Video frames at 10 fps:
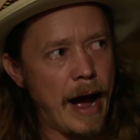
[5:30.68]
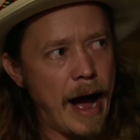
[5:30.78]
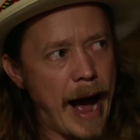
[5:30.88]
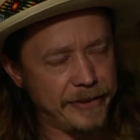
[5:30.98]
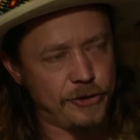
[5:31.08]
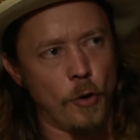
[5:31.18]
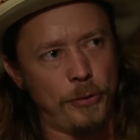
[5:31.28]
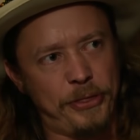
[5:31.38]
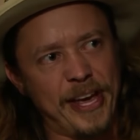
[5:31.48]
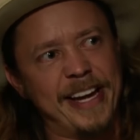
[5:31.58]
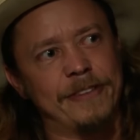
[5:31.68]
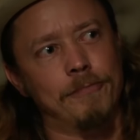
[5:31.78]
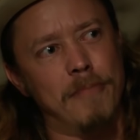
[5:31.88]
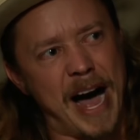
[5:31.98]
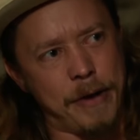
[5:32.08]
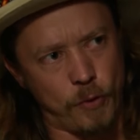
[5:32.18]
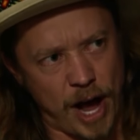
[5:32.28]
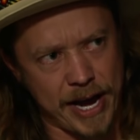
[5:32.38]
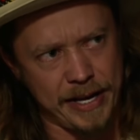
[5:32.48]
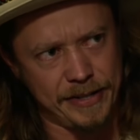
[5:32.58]
I don't think it's my
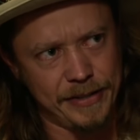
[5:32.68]
right